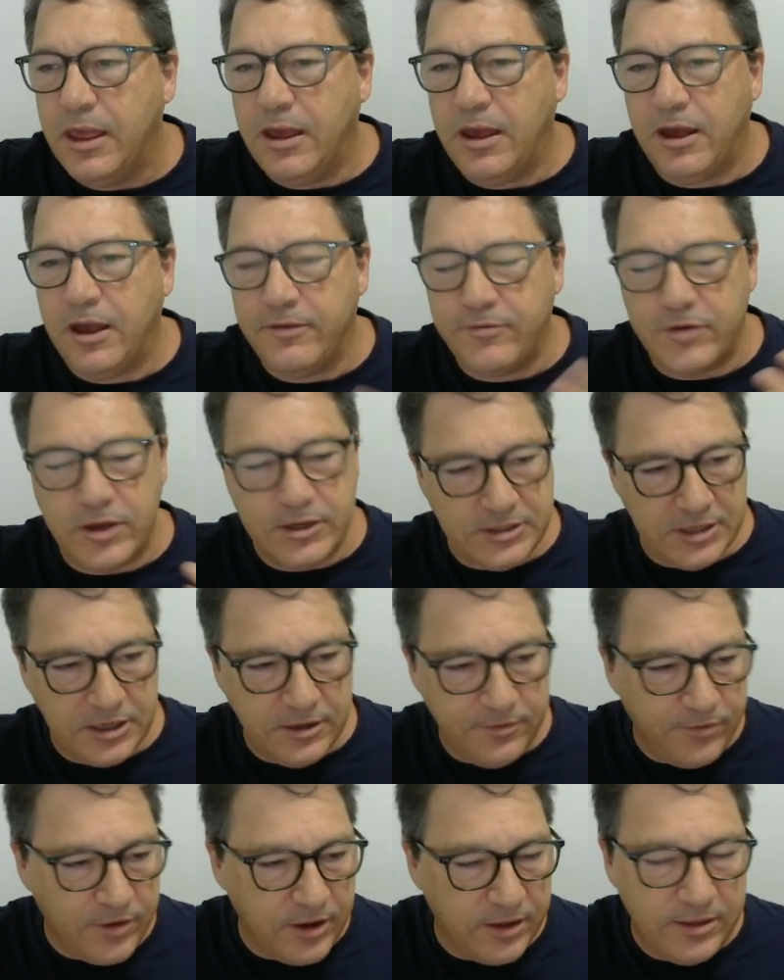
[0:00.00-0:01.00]
I've
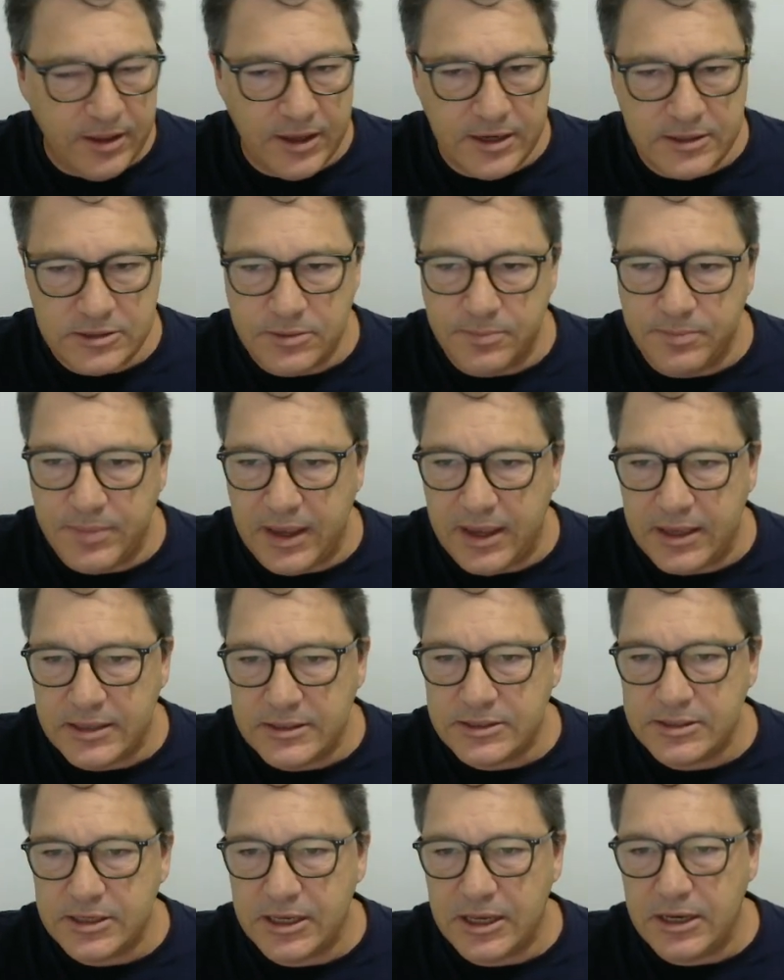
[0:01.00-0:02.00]
identified that as a bad
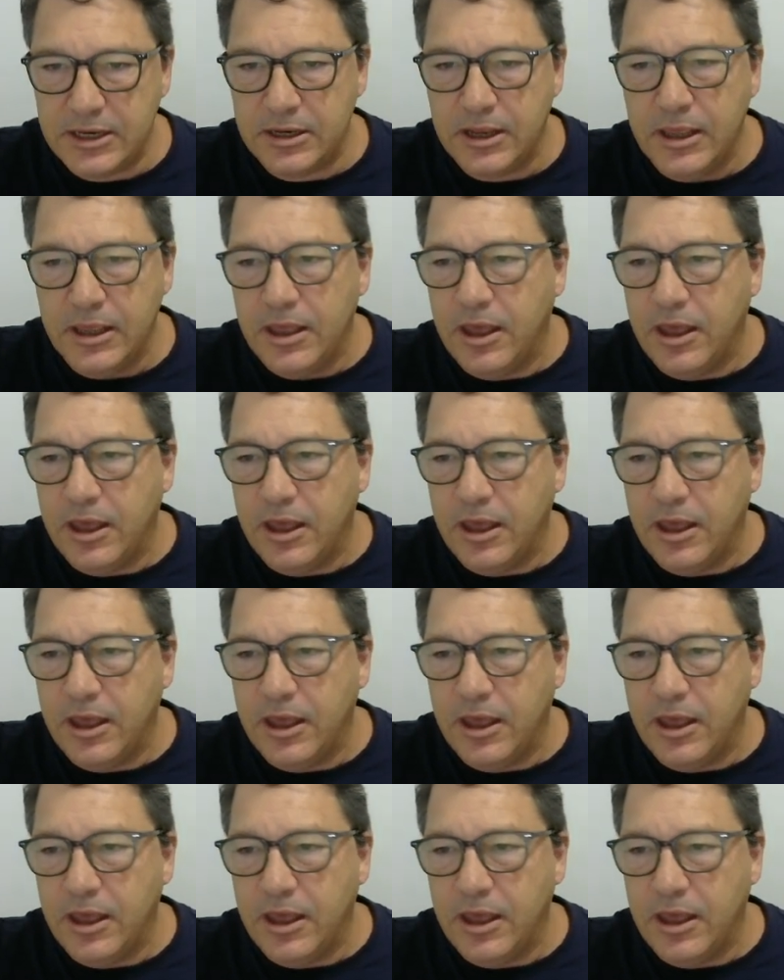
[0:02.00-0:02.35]
scene.